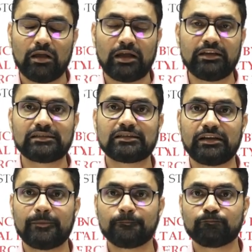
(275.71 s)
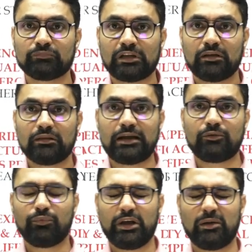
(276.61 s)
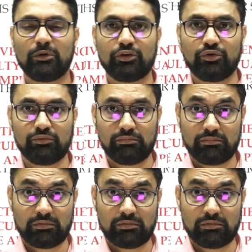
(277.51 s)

And he said that whenever you